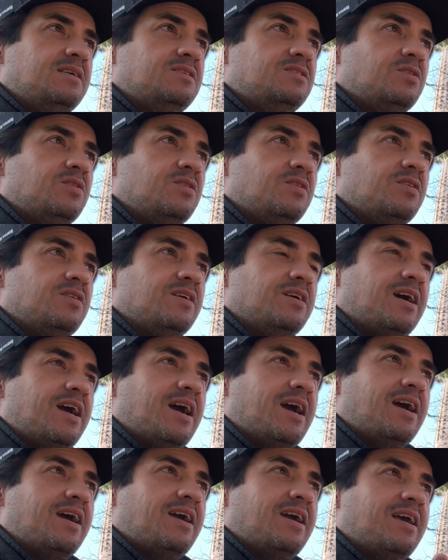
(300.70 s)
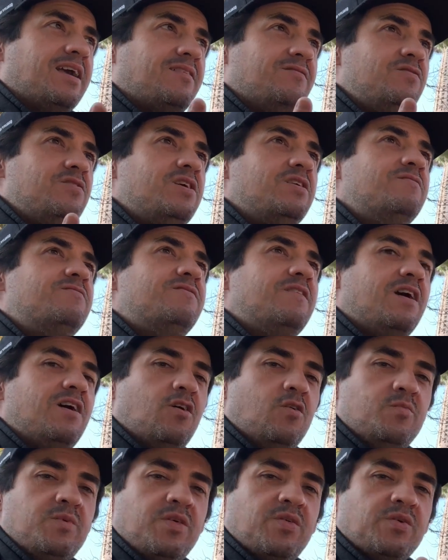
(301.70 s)
So if you can
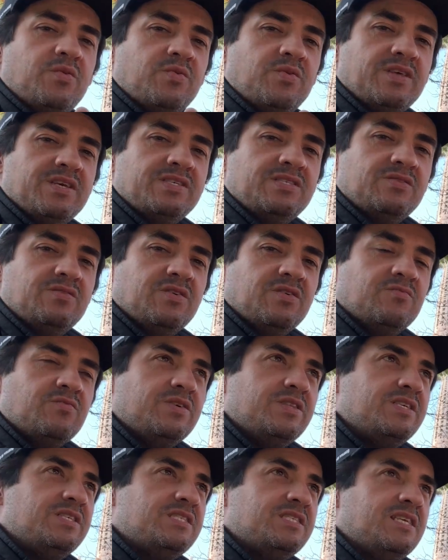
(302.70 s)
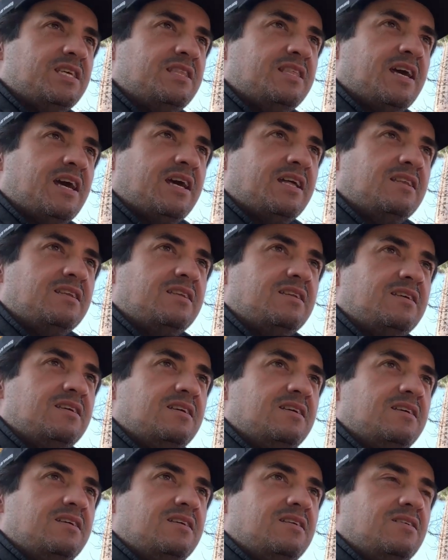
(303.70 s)
follow me through this, you can really see that
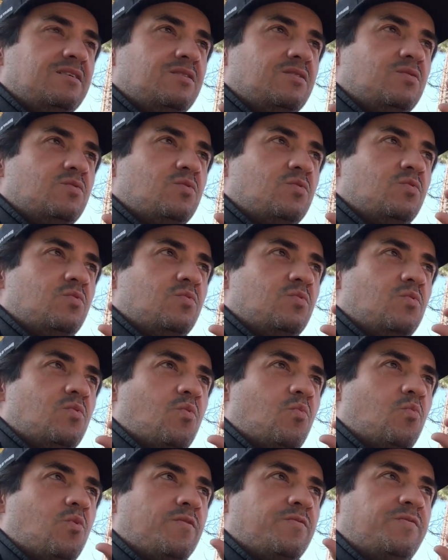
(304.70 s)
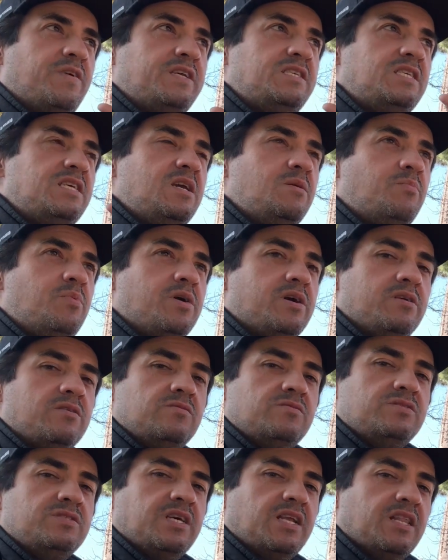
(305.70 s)
we're fixing a
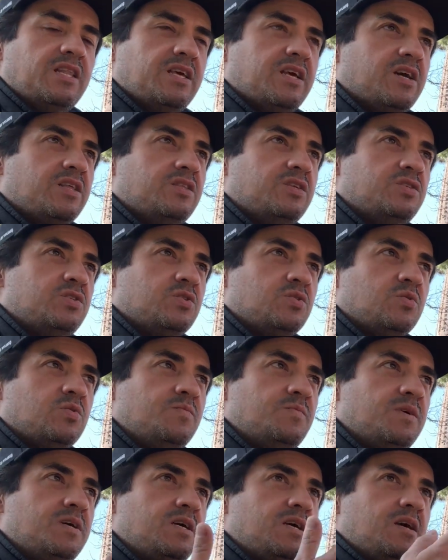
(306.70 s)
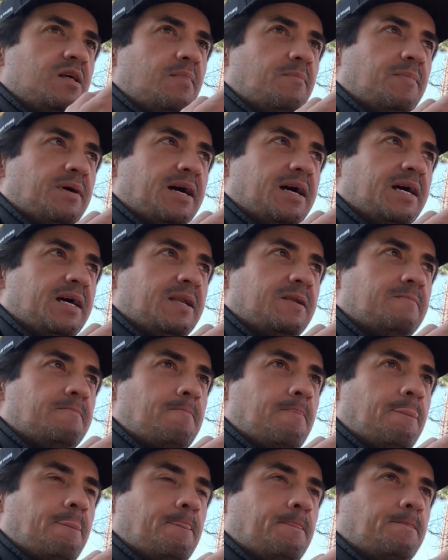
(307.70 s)
particle settling on the tube, but
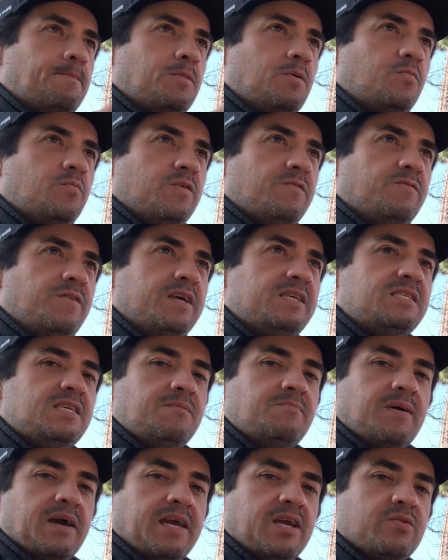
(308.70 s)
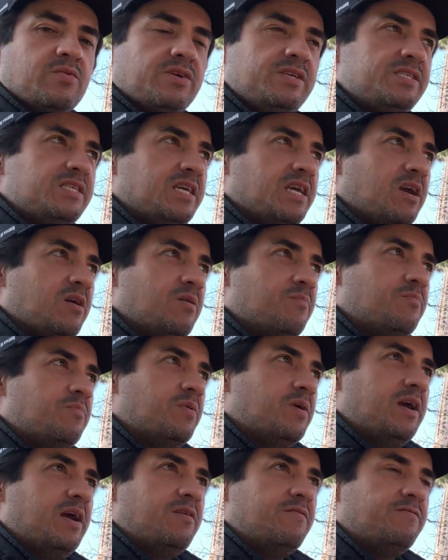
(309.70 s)
we fix it by increasing
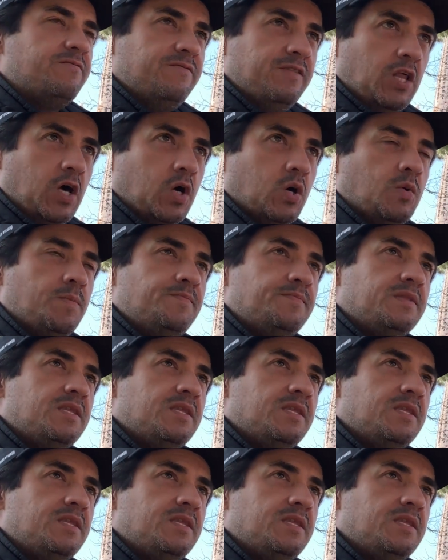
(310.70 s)
airflow.